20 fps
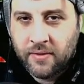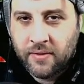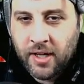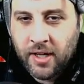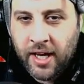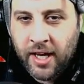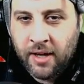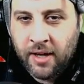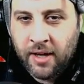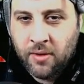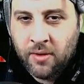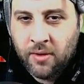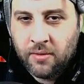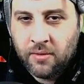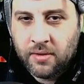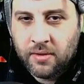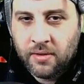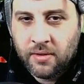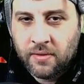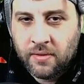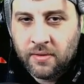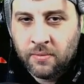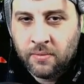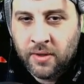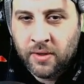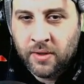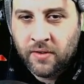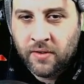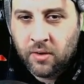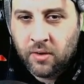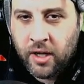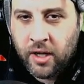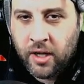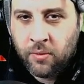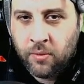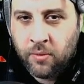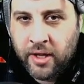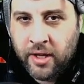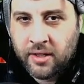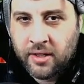And what? We've not got any
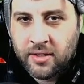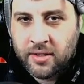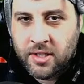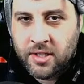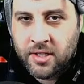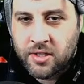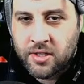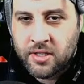weather conditions,